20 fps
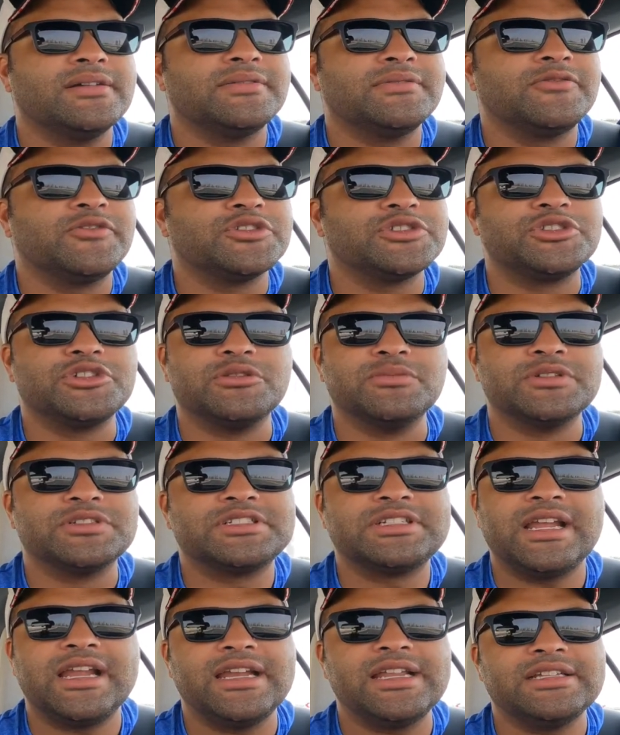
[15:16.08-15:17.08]
for sure
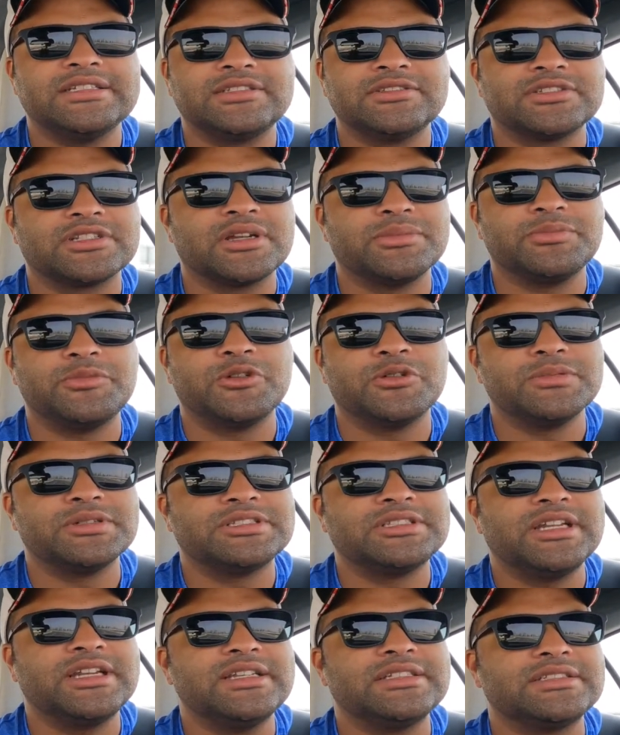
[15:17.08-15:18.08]
Mercedes. There's a couple more
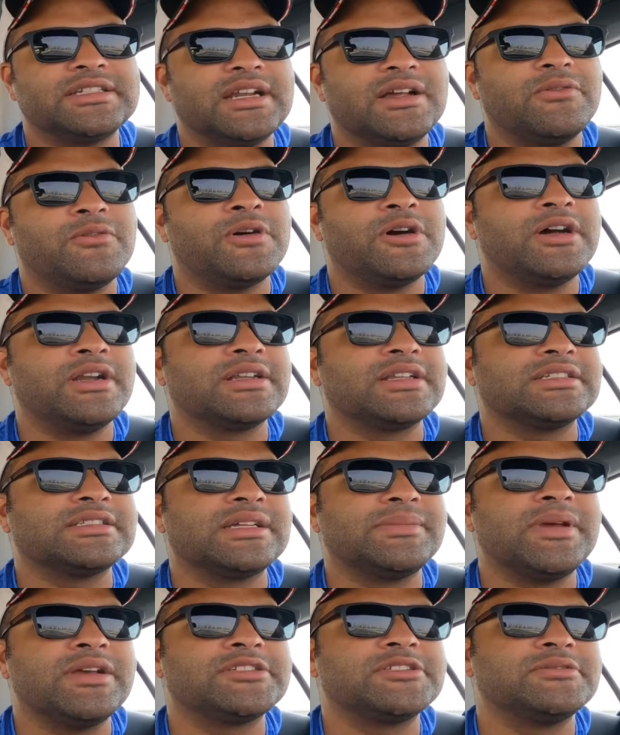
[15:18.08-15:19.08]
Mercedes that I want because
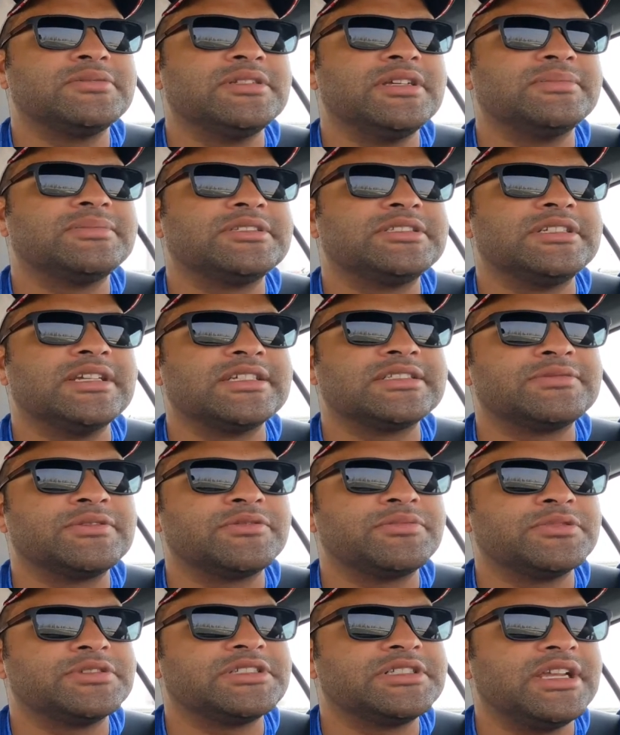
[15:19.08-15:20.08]
I'm absolutely obsessed
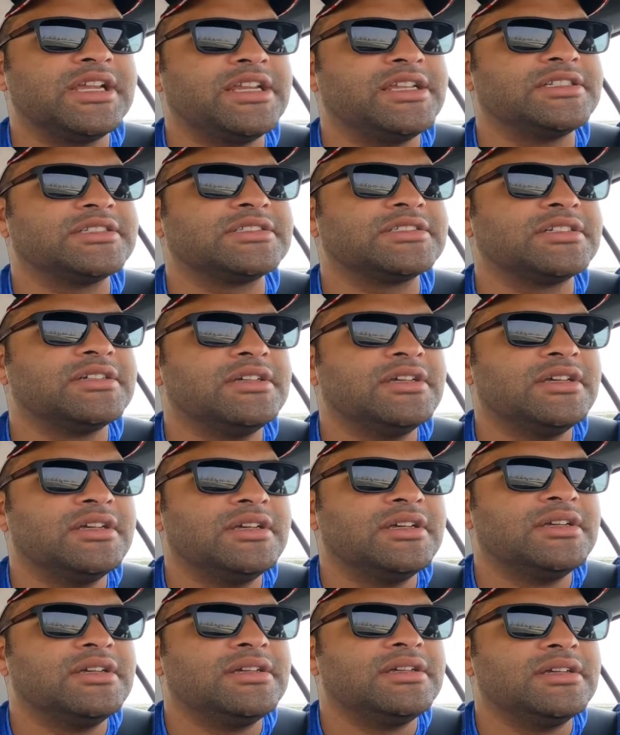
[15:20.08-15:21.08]
with Mercedes.
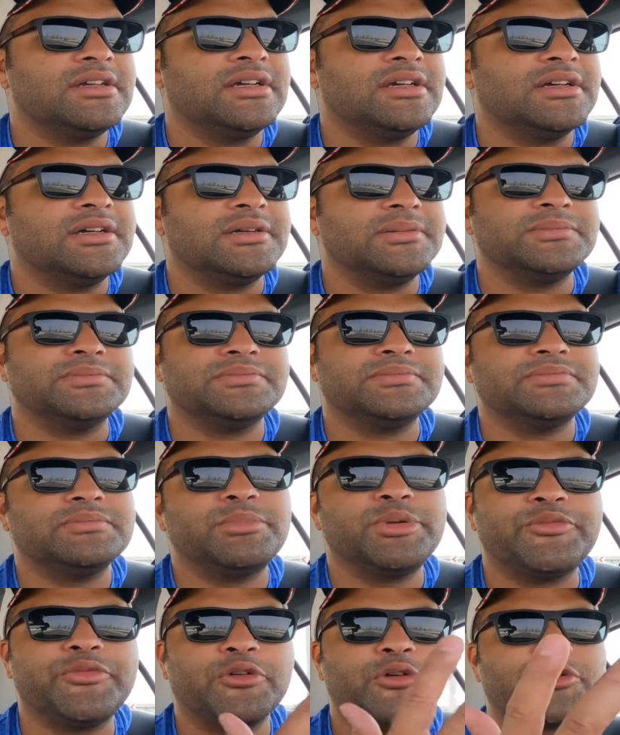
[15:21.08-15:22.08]

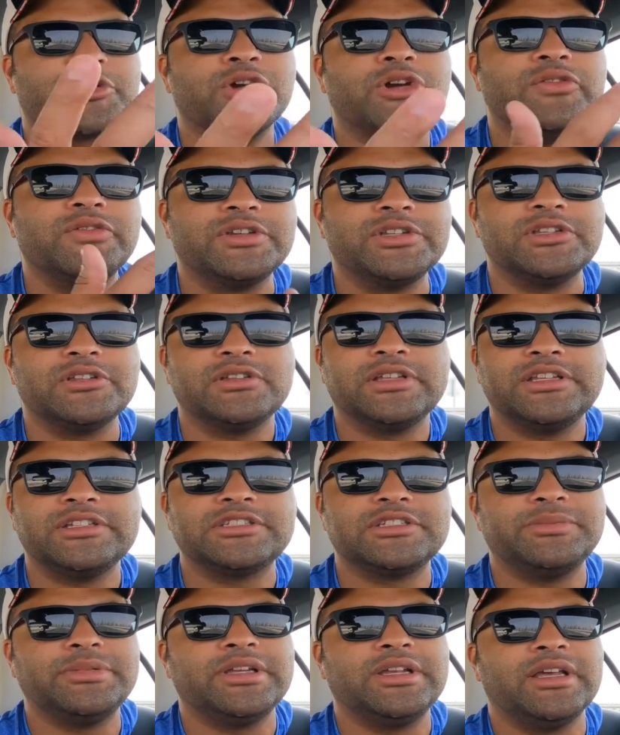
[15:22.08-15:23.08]
Before COVID, you know, they
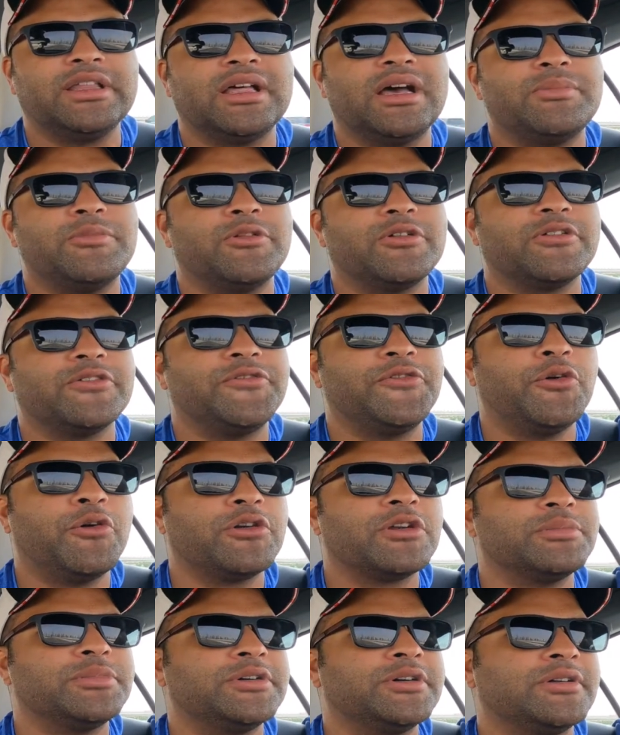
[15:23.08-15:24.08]
used to be a lot more
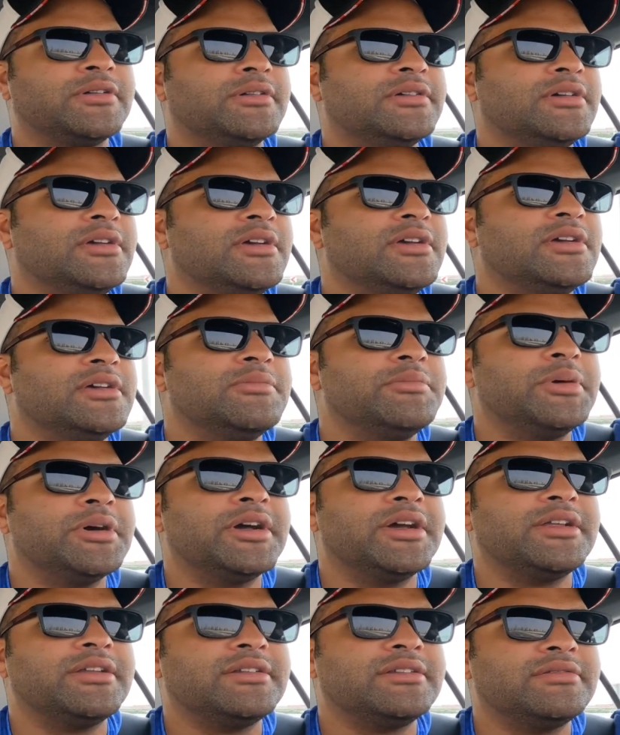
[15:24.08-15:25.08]
affordable,
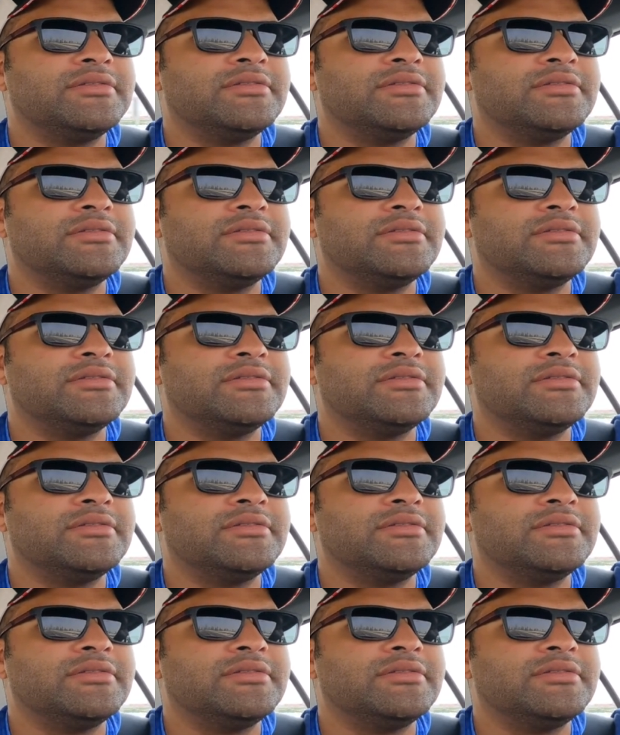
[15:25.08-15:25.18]
but